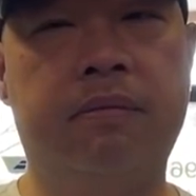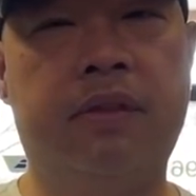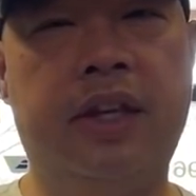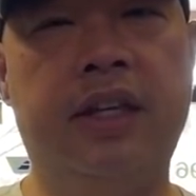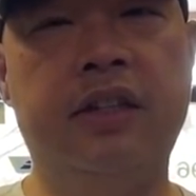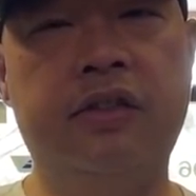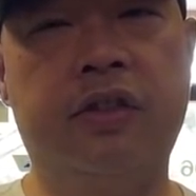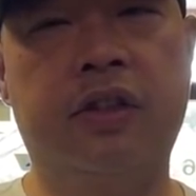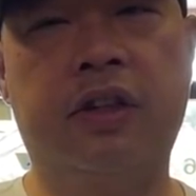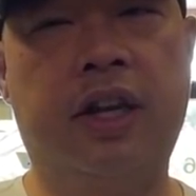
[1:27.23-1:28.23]
Things
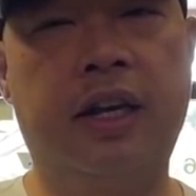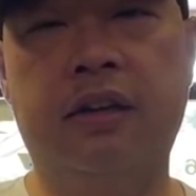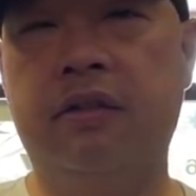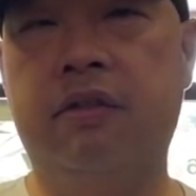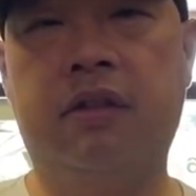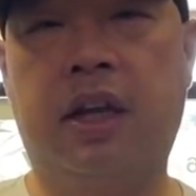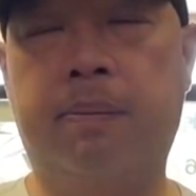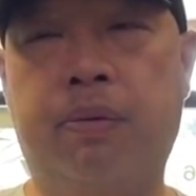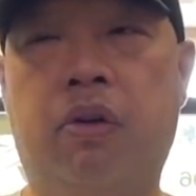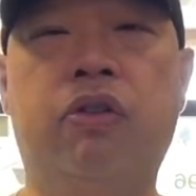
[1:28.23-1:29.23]

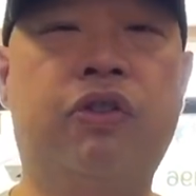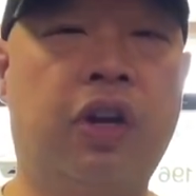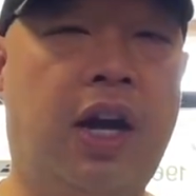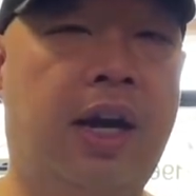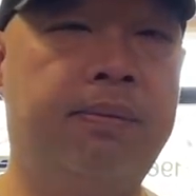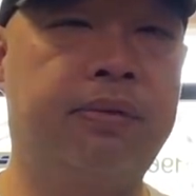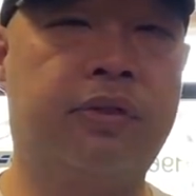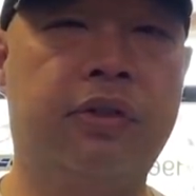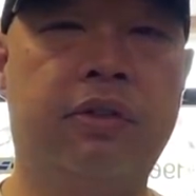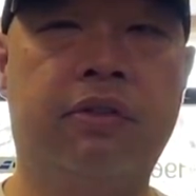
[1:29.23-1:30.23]
like pro
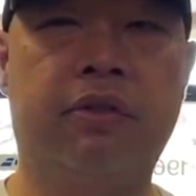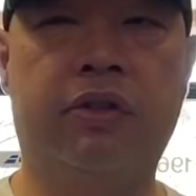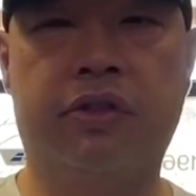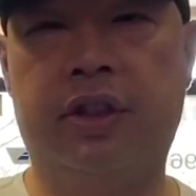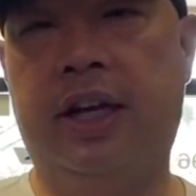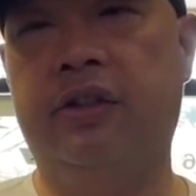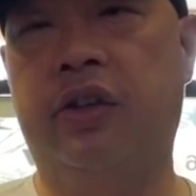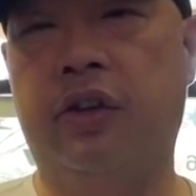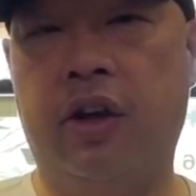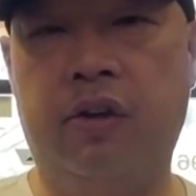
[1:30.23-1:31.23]
shops, there's less
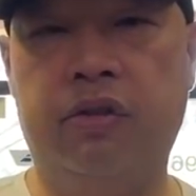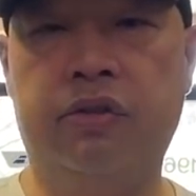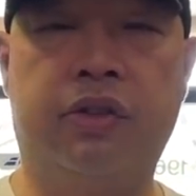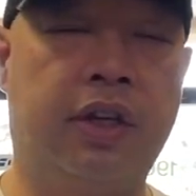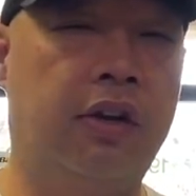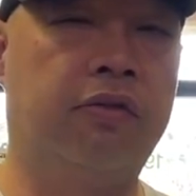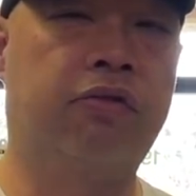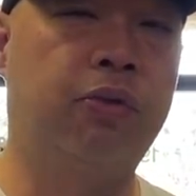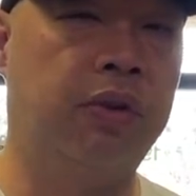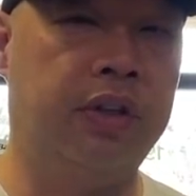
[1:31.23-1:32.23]
of those, and I'll
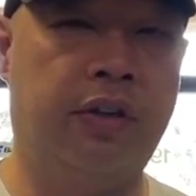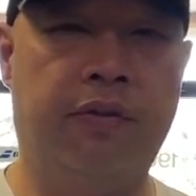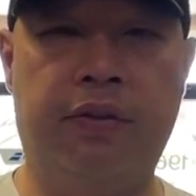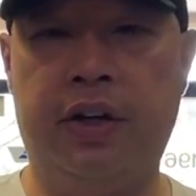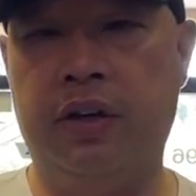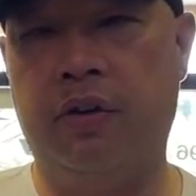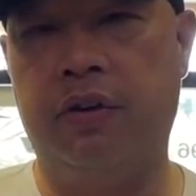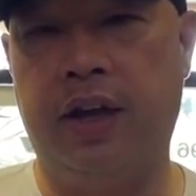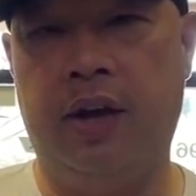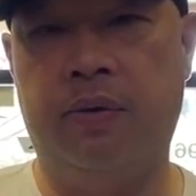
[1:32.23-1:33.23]
do another video
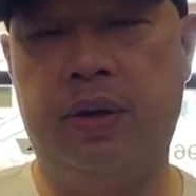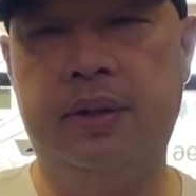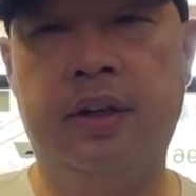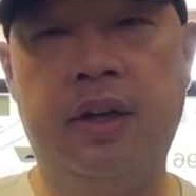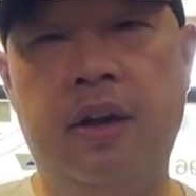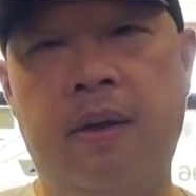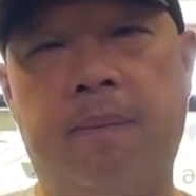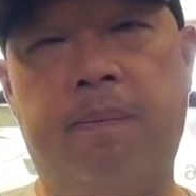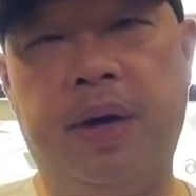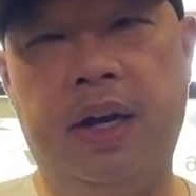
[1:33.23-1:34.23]
on that one.
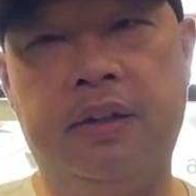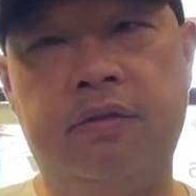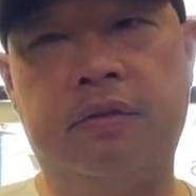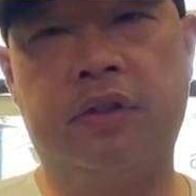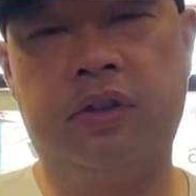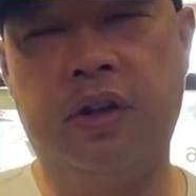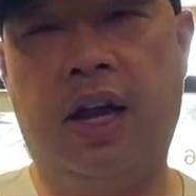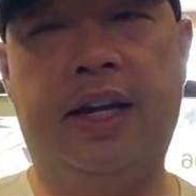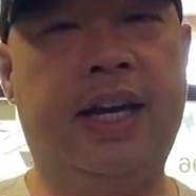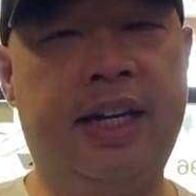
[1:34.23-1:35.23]
But
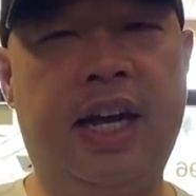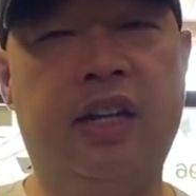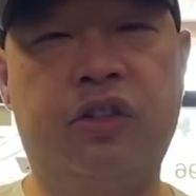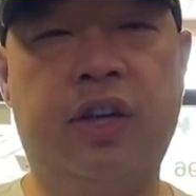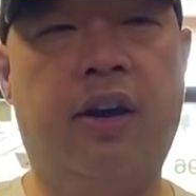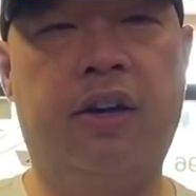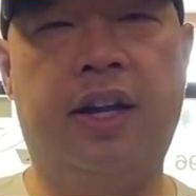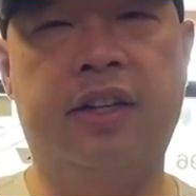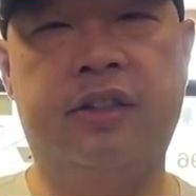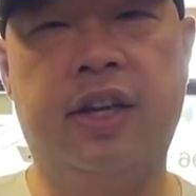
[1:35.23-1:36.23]
I got out of the shower
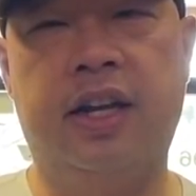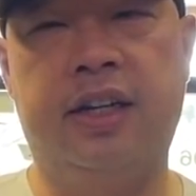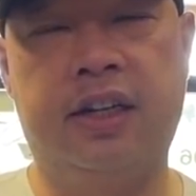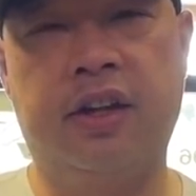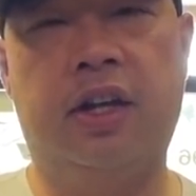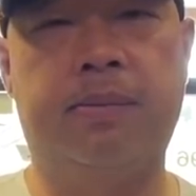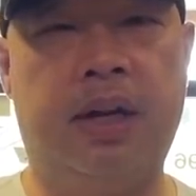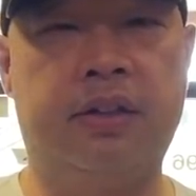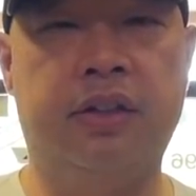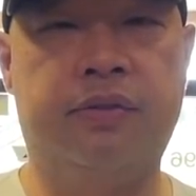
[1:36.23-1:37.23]
last night and I thought
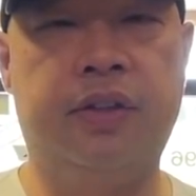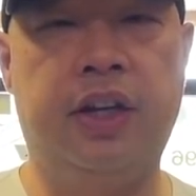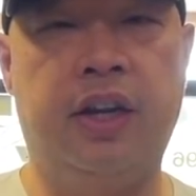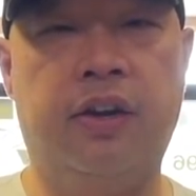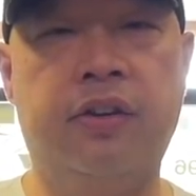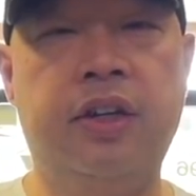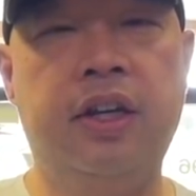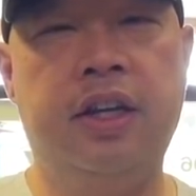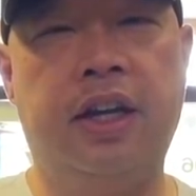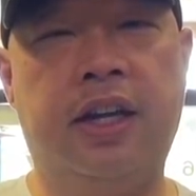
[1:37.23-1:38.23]
about this video
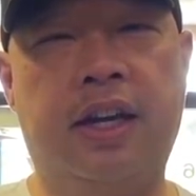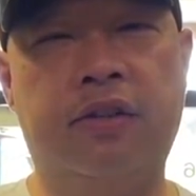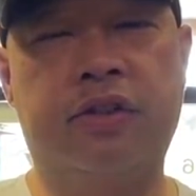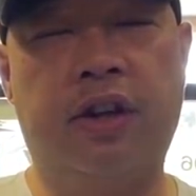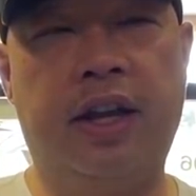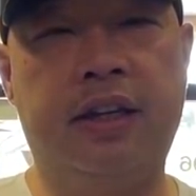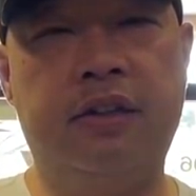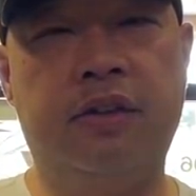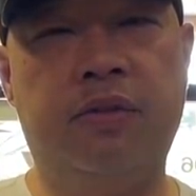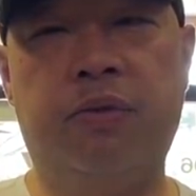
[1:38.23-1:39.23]
and I was like,
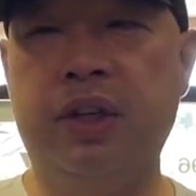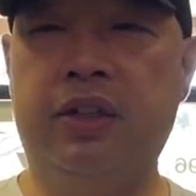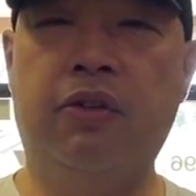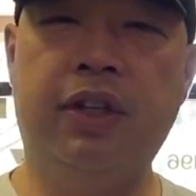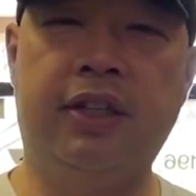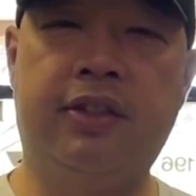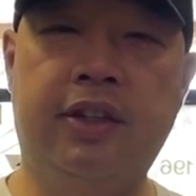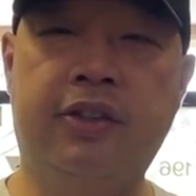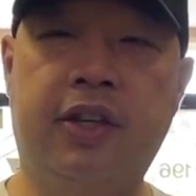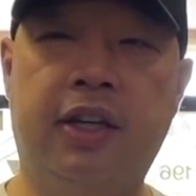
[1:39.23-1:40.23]
what don't
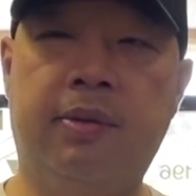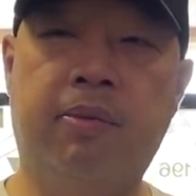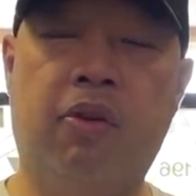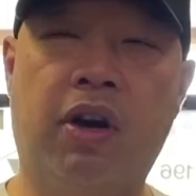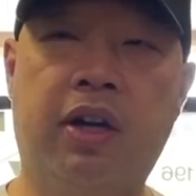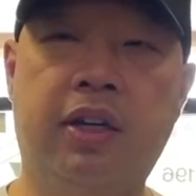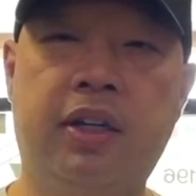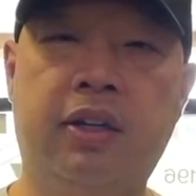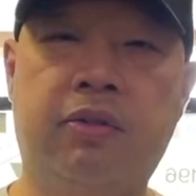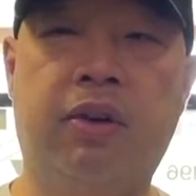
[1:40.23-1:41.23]
exist anymore?
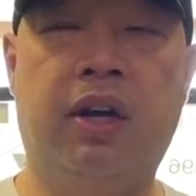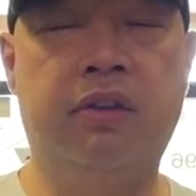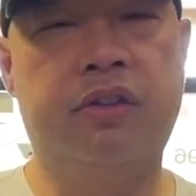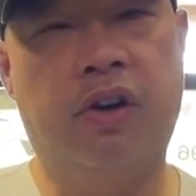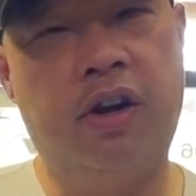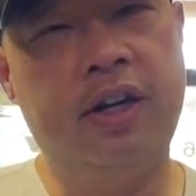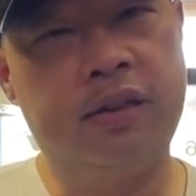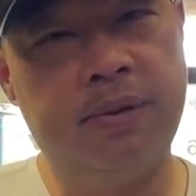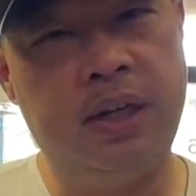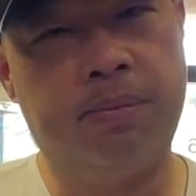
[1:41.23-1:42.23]
Well, there aren't
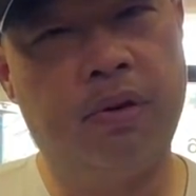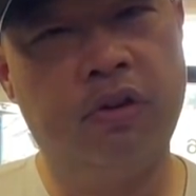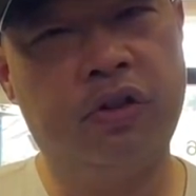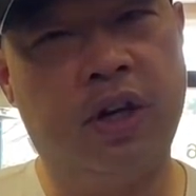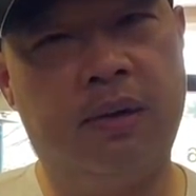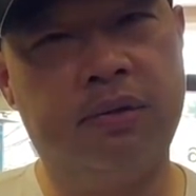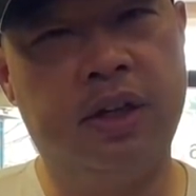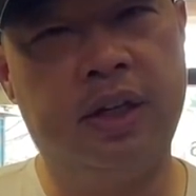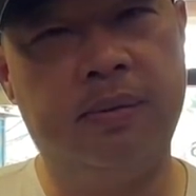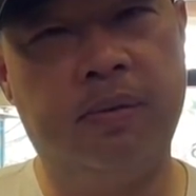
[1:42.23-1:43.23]
as many pro shops
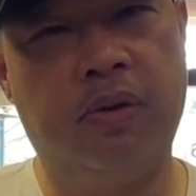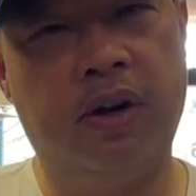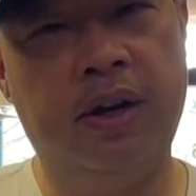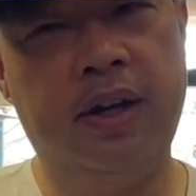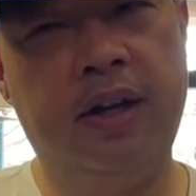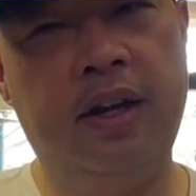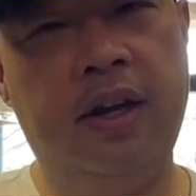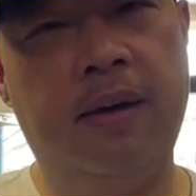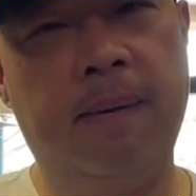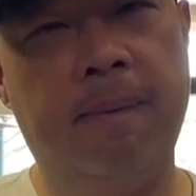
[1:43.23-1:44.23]
anymore.
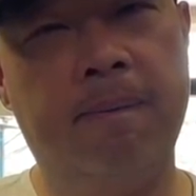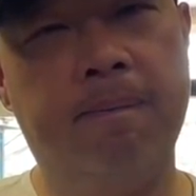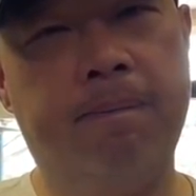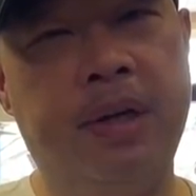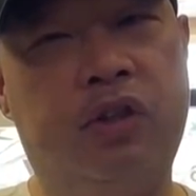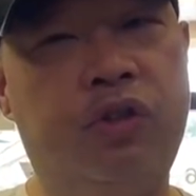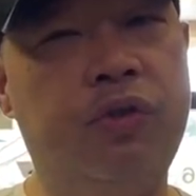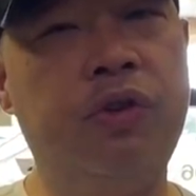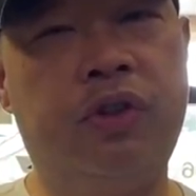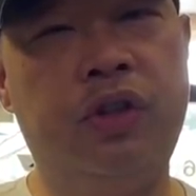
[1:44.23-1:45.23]
But
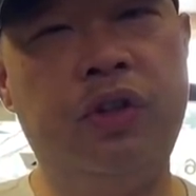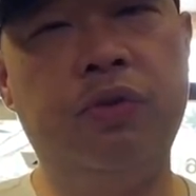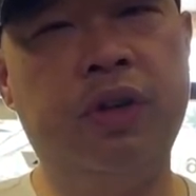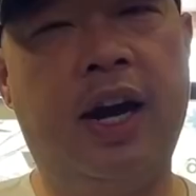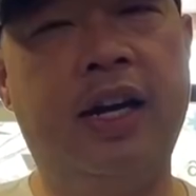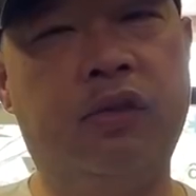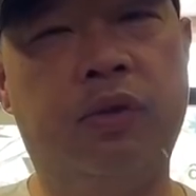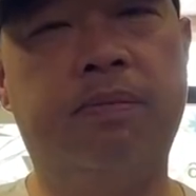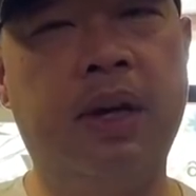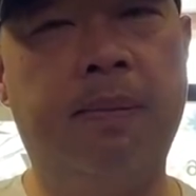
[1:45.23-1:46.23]
do you guys
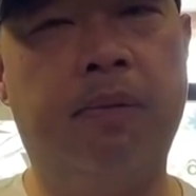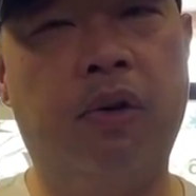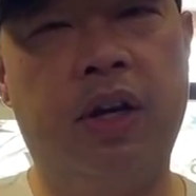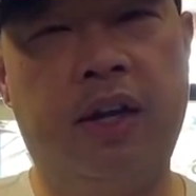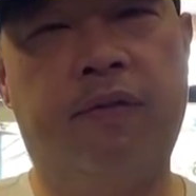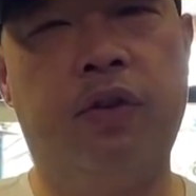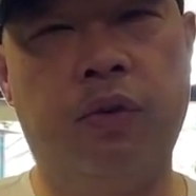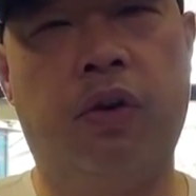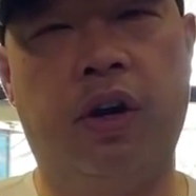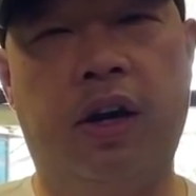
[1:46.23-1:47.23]
remember, if
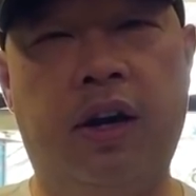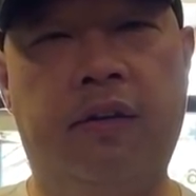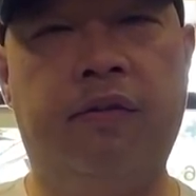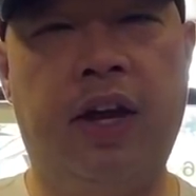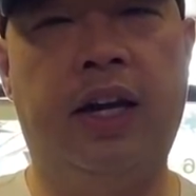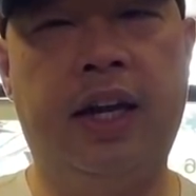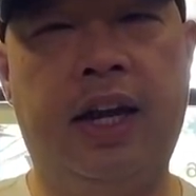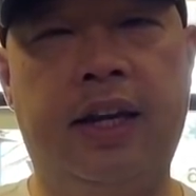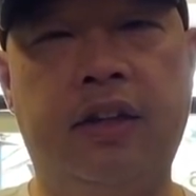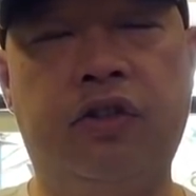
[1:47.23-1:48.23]
you're of that
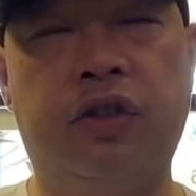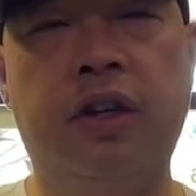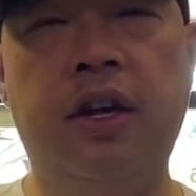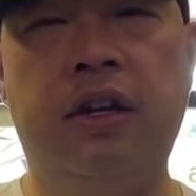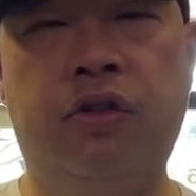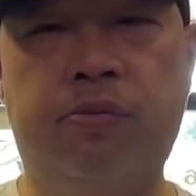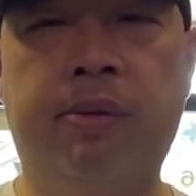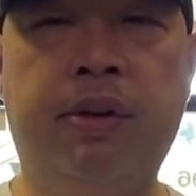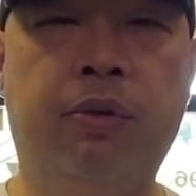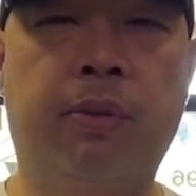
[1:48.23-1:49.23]
age, do you
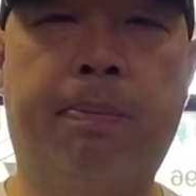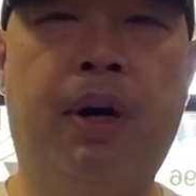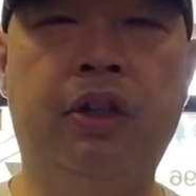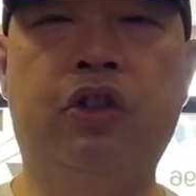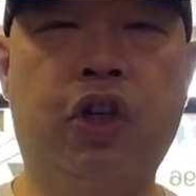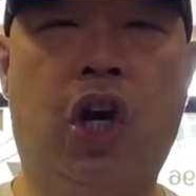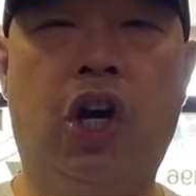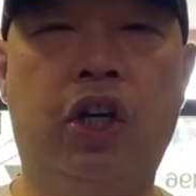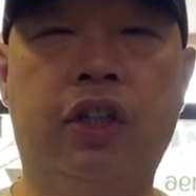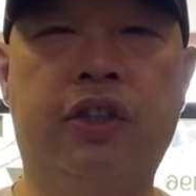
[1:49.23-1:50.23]
remember there were punch
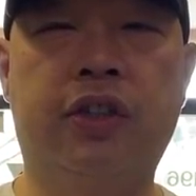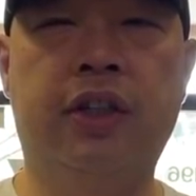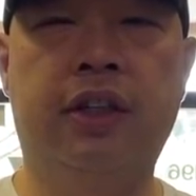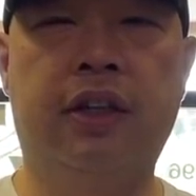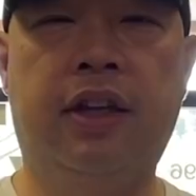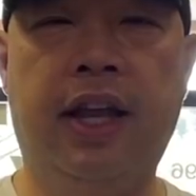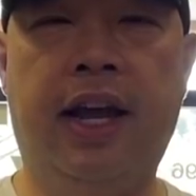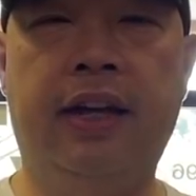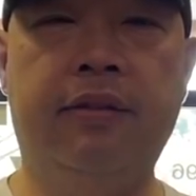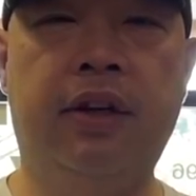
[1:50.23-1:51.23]
cards
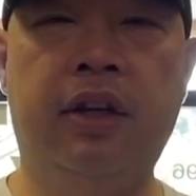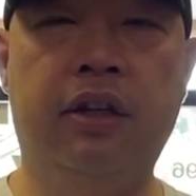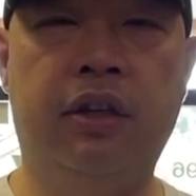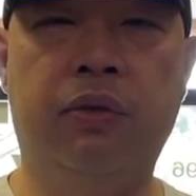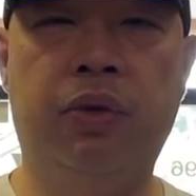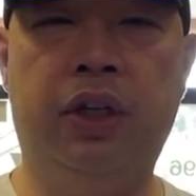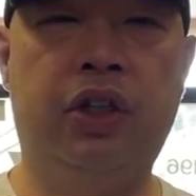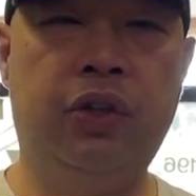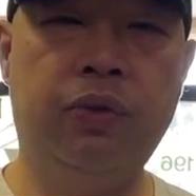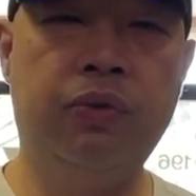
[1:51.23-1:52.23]
that when
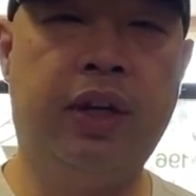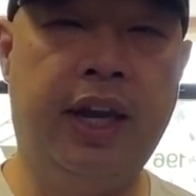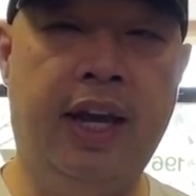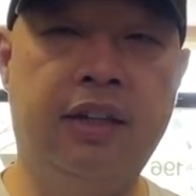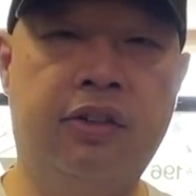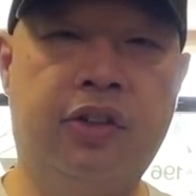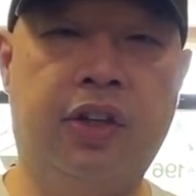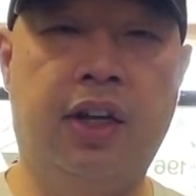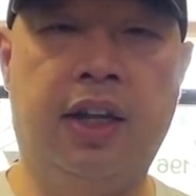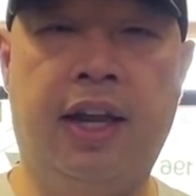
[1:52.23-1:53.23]
you get
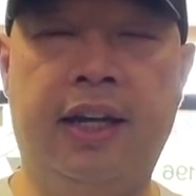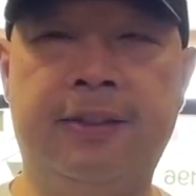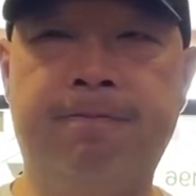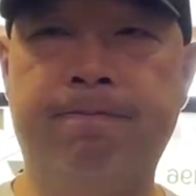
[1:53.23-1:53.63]
to like